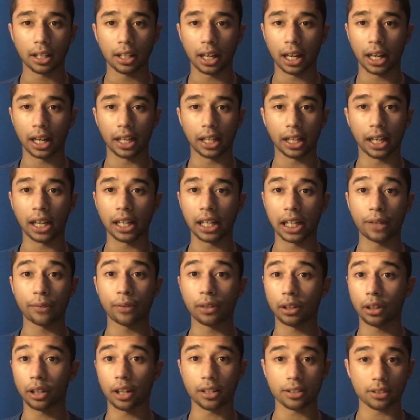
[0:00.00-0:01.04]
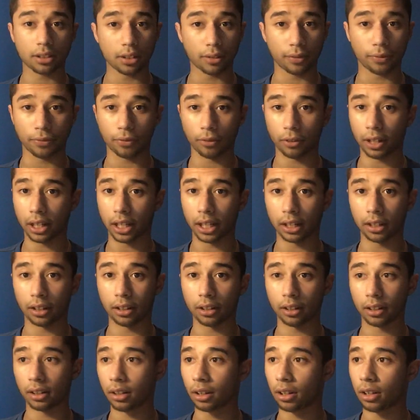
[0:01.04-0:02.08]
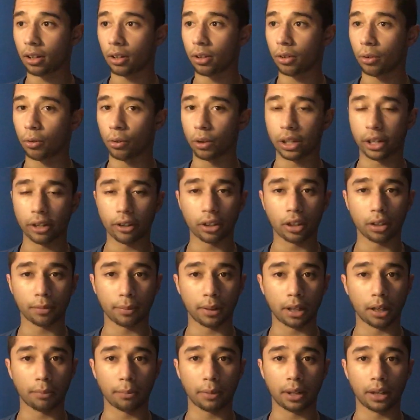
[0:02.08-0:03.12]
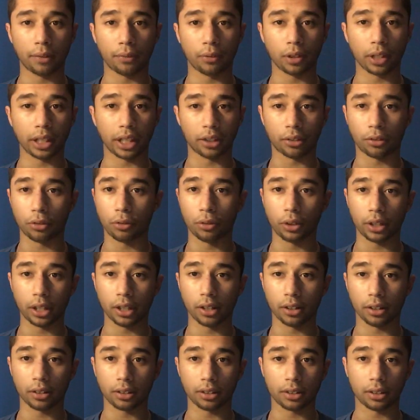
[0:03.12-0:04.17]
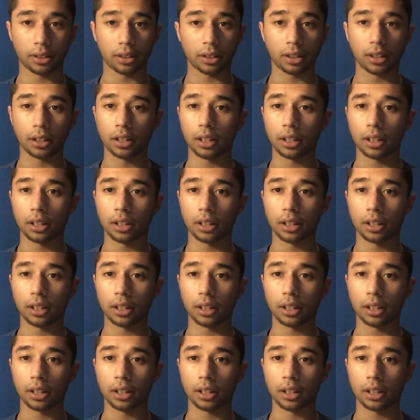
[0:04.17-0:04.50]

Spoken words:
I even lost a friend who cared about me for like 2 years.